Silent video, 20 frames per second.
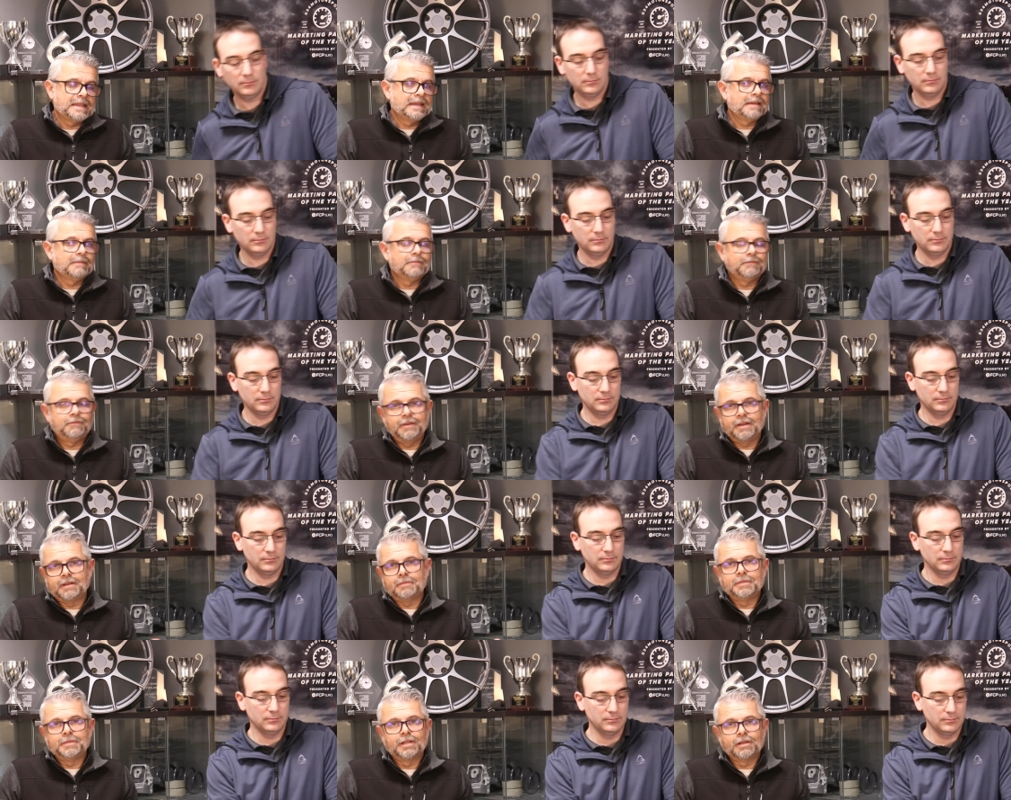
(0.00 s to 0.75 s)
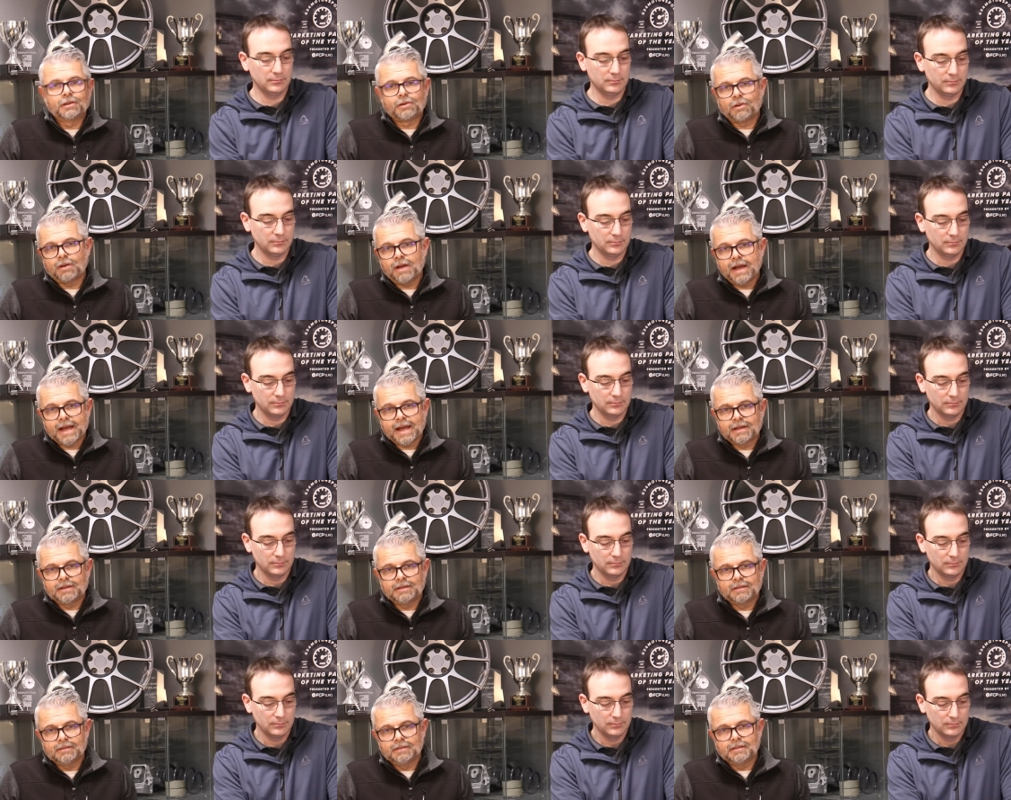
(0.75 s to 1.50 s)
Speaker 1: methamphetamine
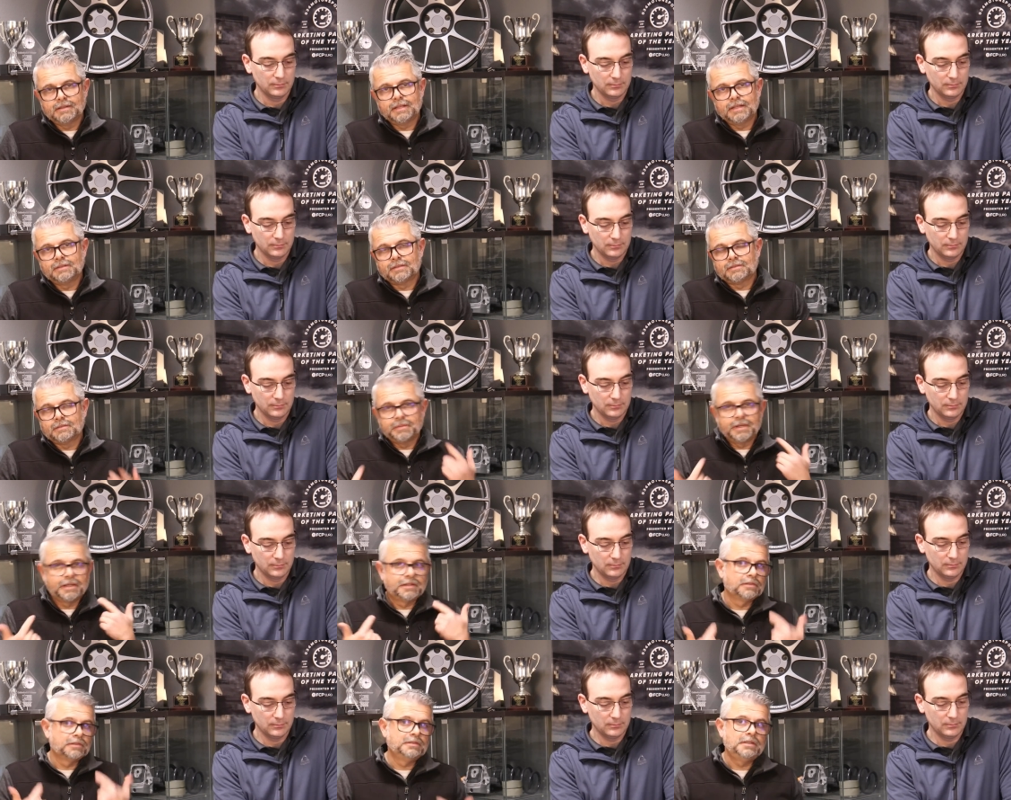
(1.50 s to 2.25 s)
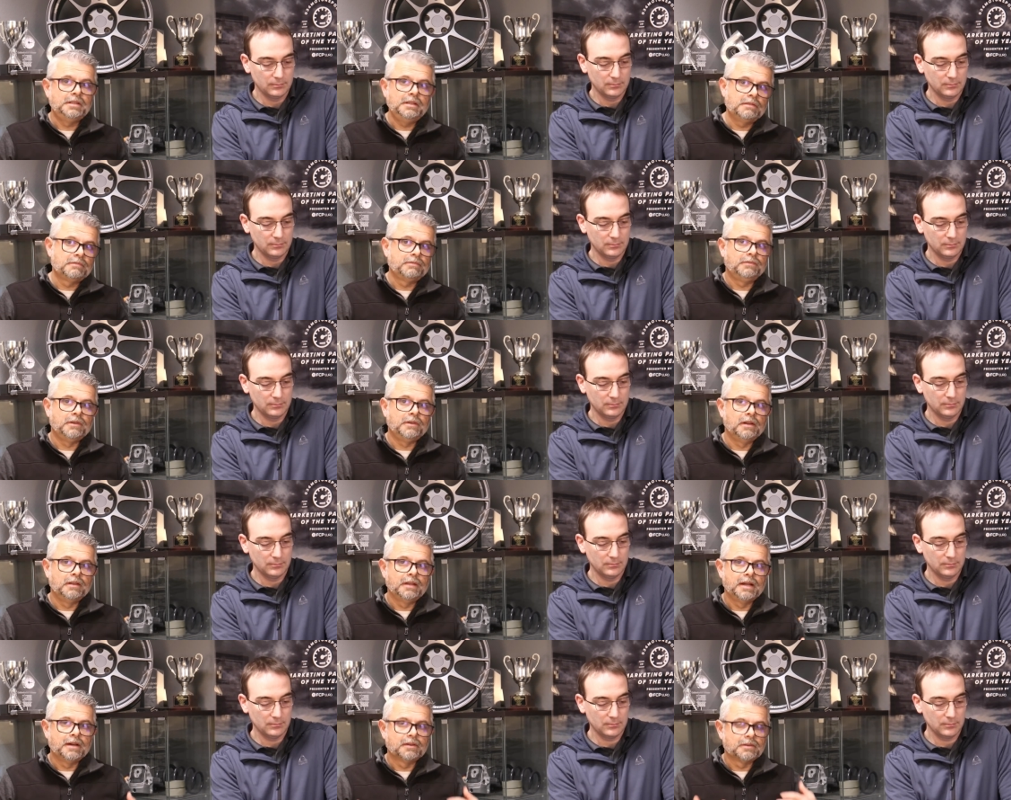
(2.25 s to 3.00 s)
crack that doesn't make your teeth
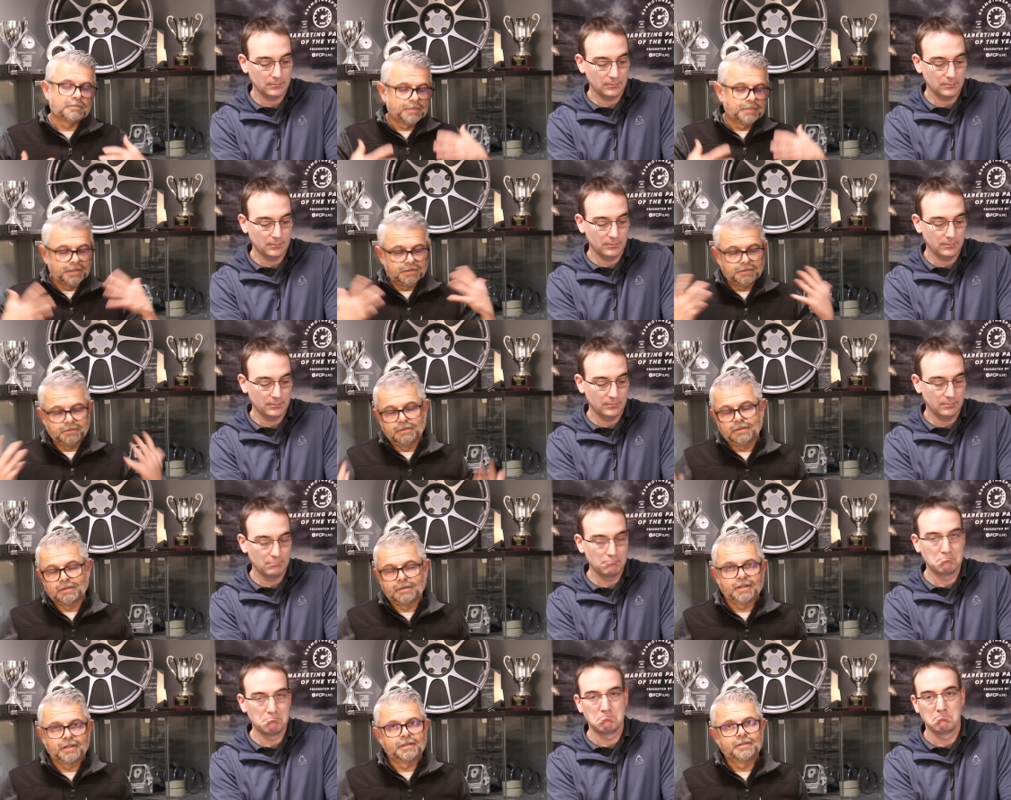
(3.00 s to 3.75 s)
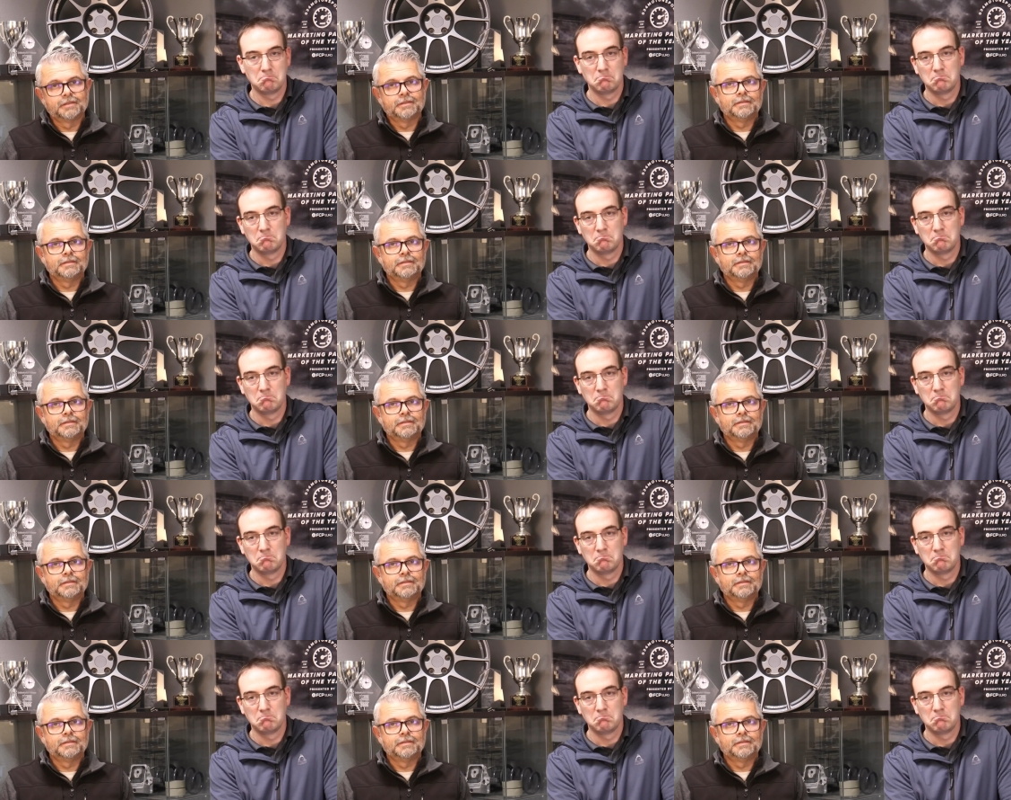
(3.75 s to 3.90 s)
fall out and make you look